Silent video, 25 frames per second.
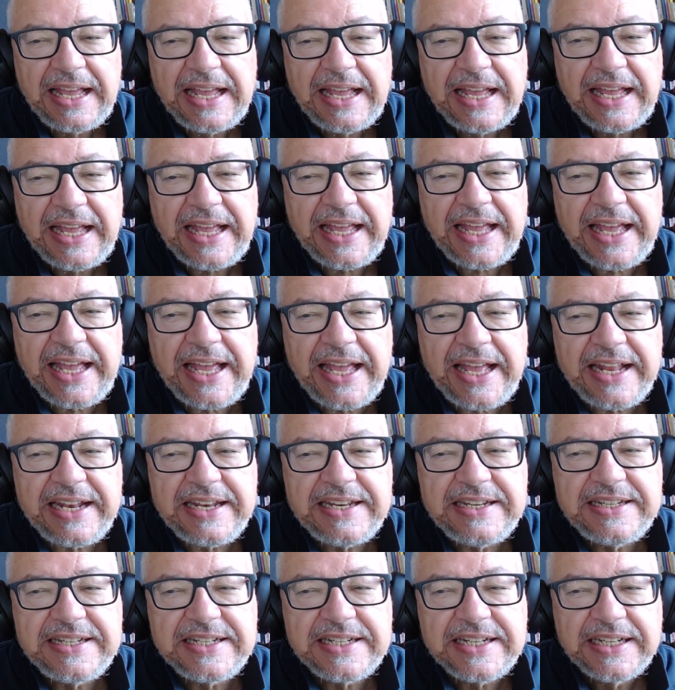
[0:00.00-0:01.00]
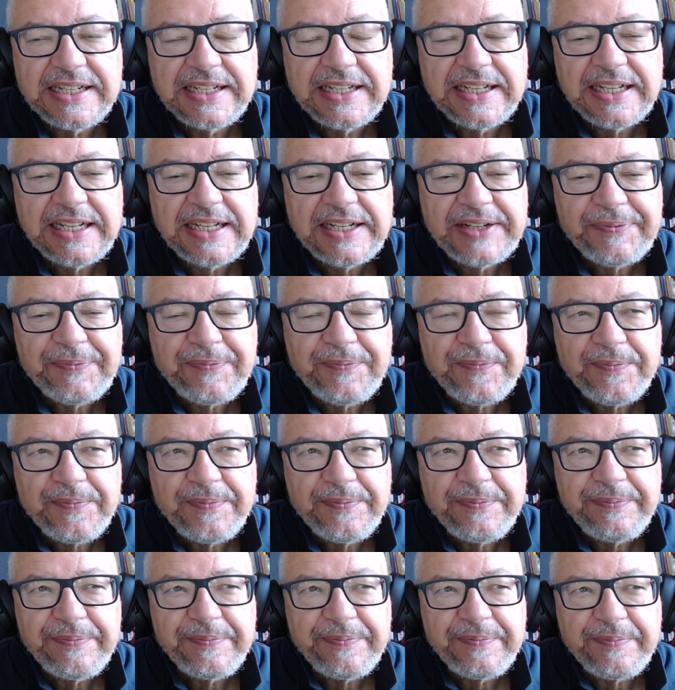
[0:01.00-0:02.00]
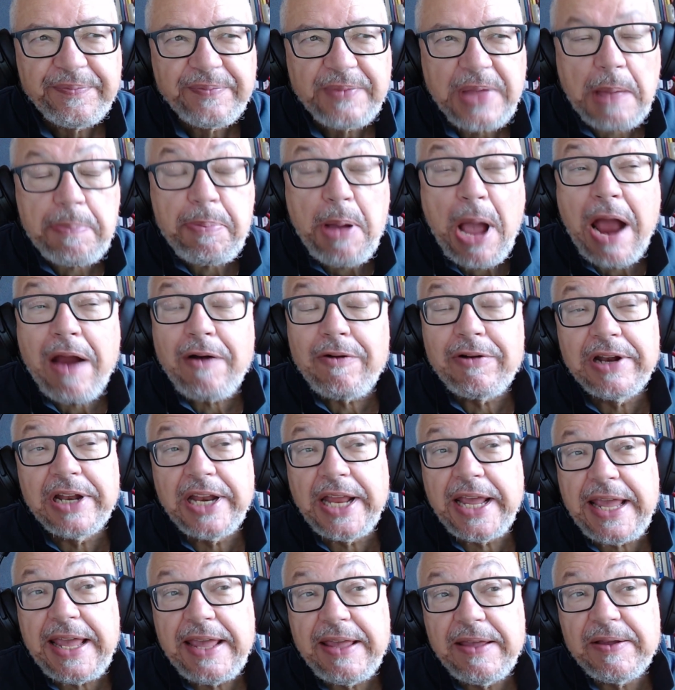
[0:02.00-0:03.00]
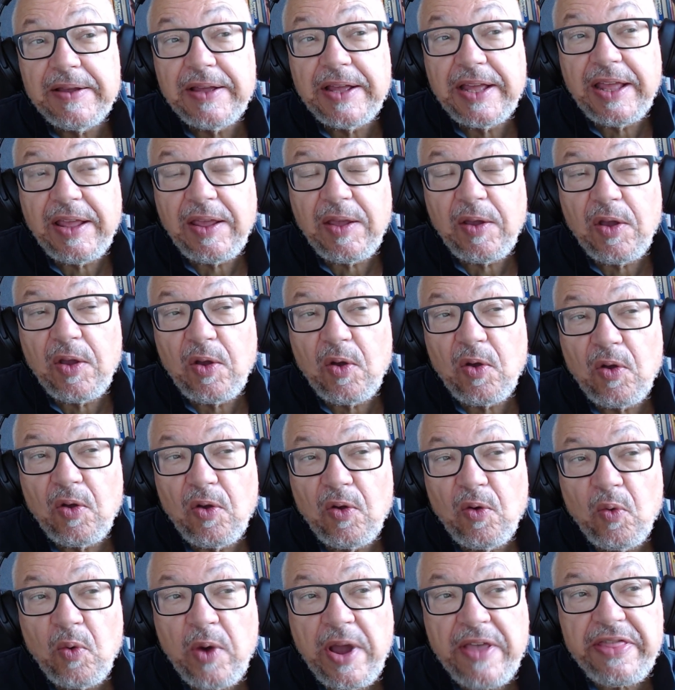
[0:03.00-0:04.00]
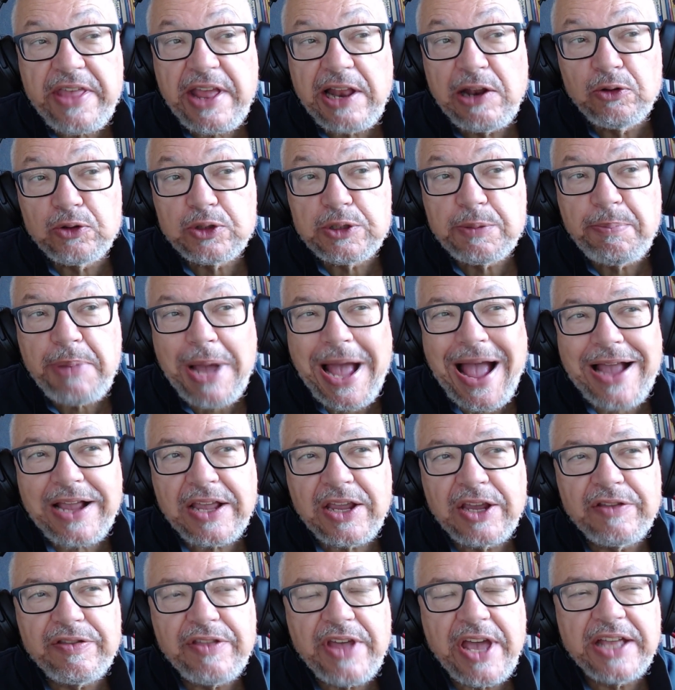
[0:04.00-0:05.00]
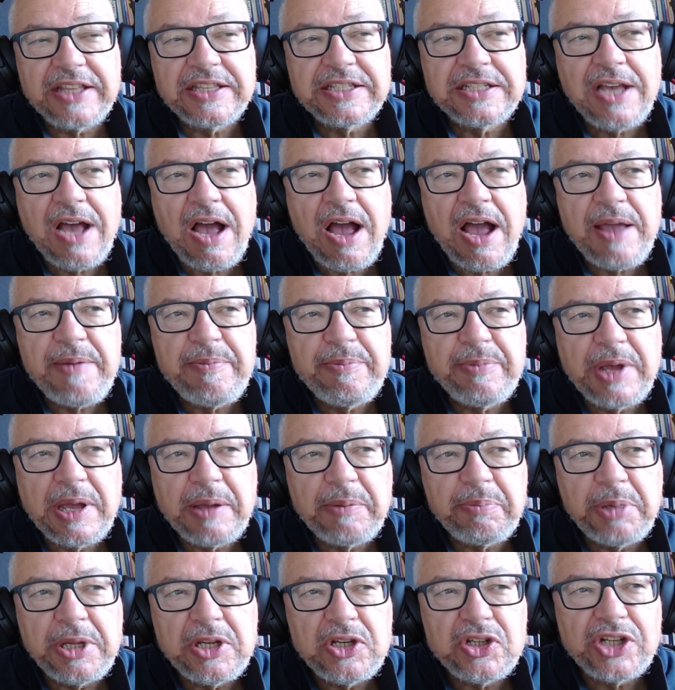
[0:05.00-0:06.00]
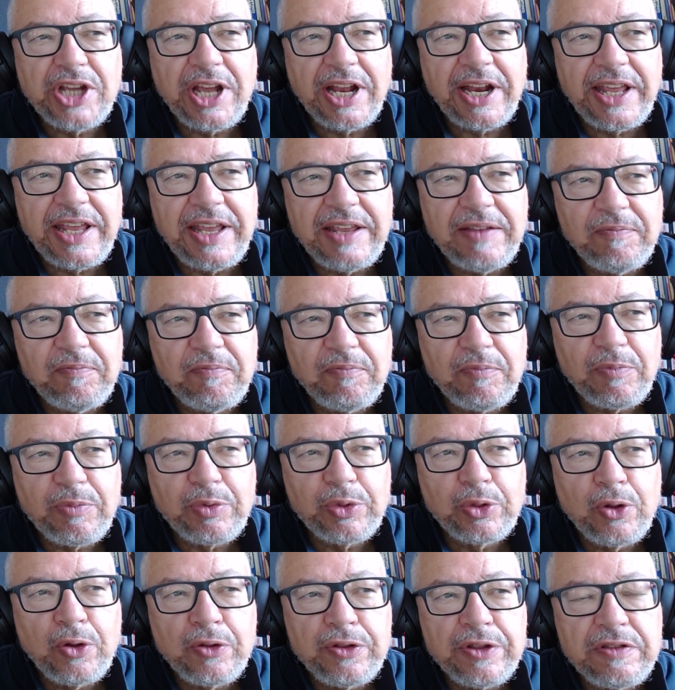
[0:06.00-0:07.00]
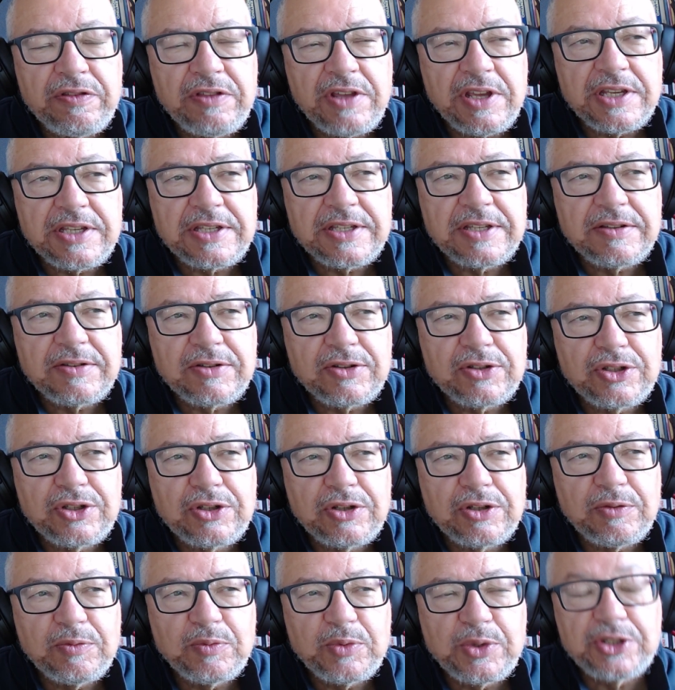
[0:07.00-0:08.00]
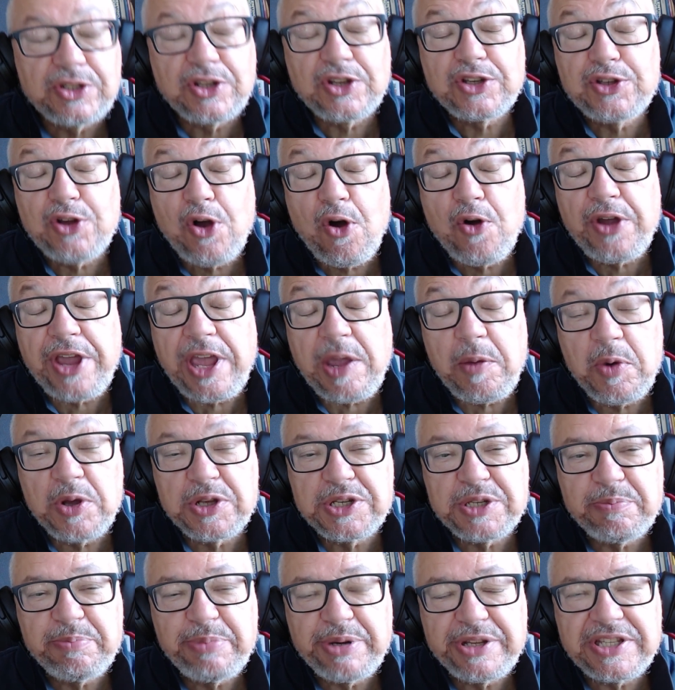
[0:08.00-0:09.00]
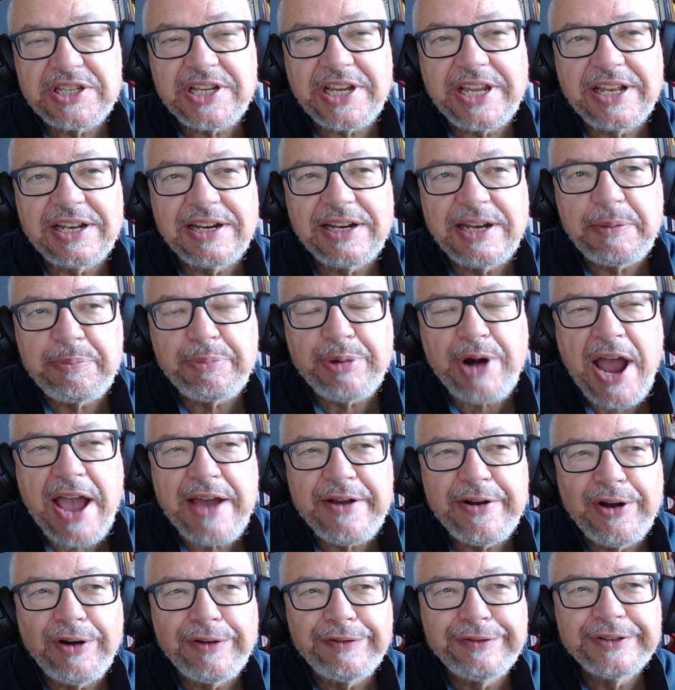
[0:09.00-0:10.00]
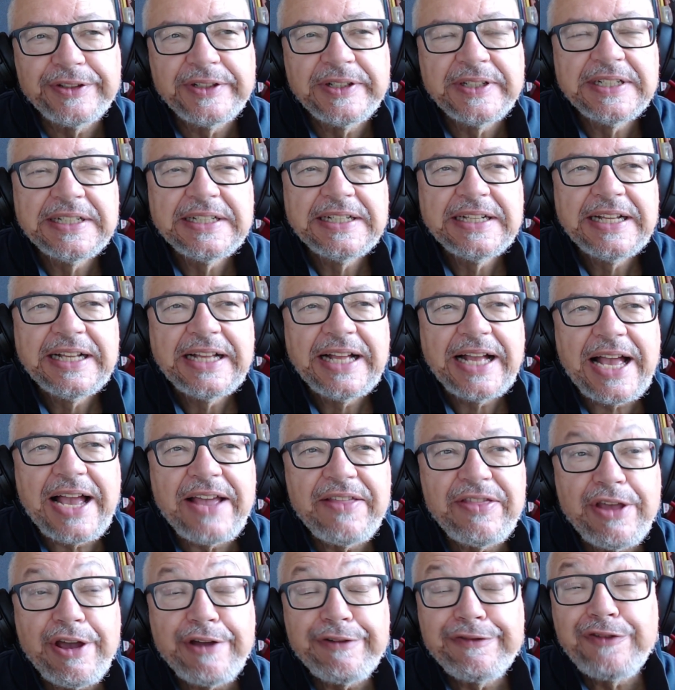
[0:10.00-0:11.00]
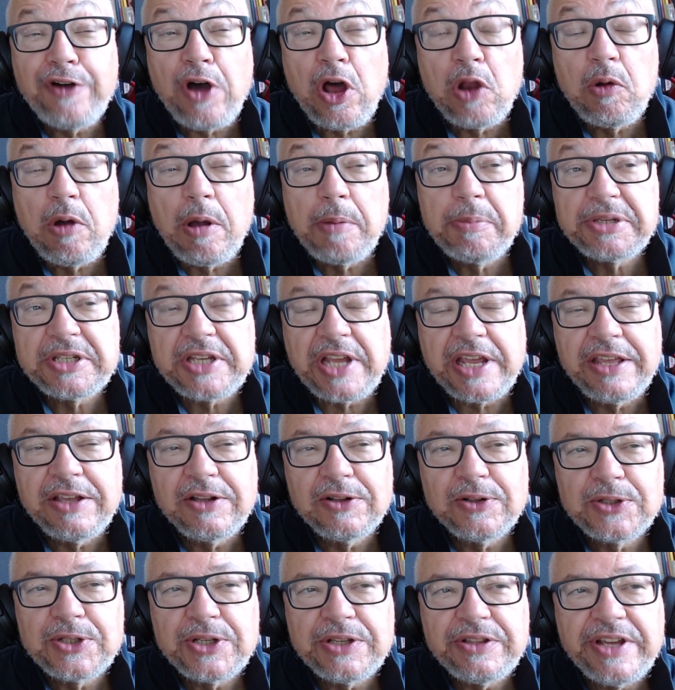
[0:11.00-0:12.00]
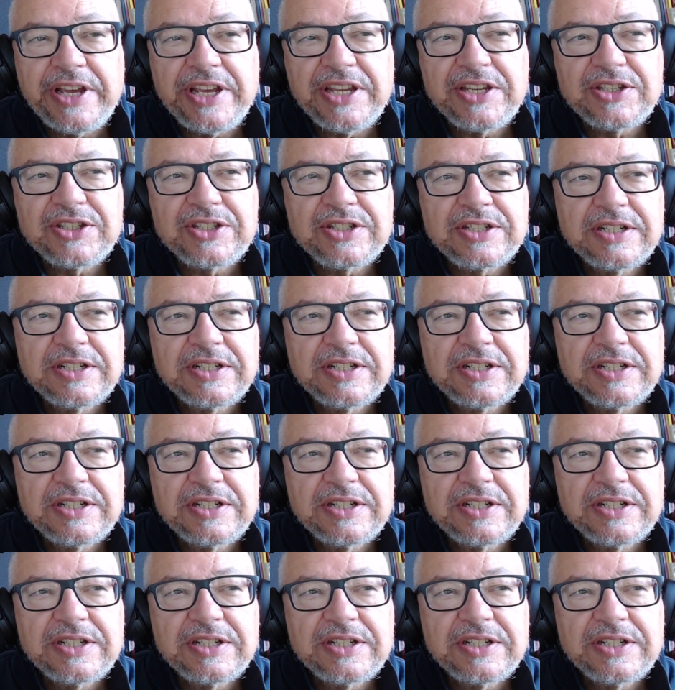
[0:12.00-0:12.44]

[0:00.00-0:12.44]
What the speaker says: And apparently, when they looked back at their time, Pete Shelley thought that this was a song he wasn't particularly proud of. And their follow-up single to this,